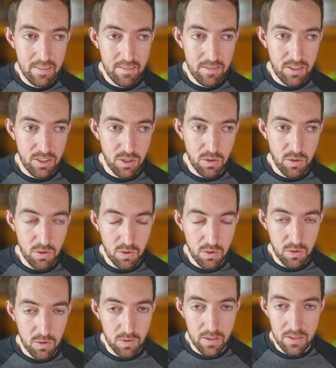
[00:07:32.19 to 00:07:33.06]

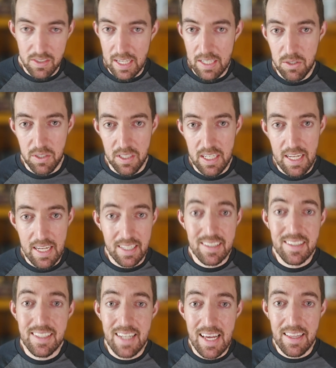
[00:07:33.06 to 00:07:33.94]
to essentially
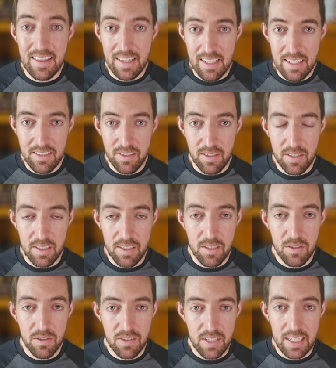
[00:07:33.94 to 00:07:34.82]
extend this. You can
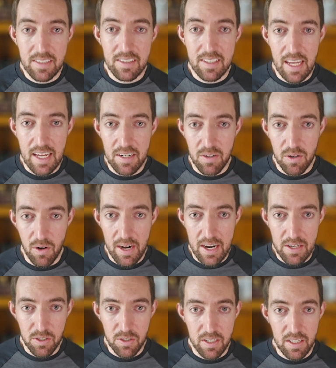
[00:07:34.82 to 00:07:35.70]
use extend
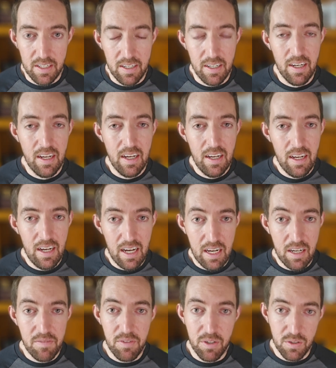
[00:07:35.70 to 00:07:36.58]
duration
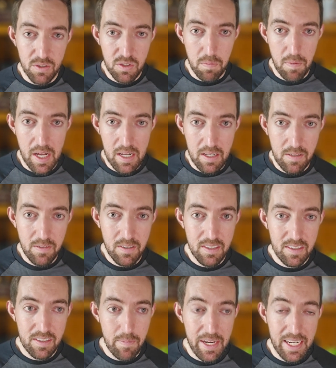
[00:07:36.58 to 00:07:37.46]
of your
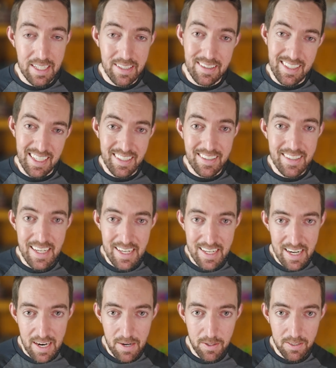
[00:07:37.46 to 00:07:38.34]
spell to make it
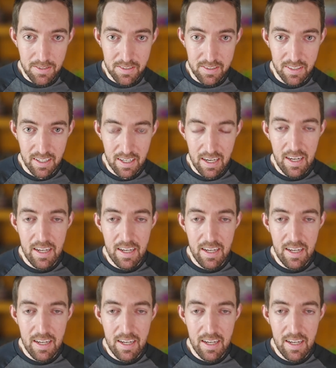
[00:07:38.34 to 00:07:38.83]
16 hours.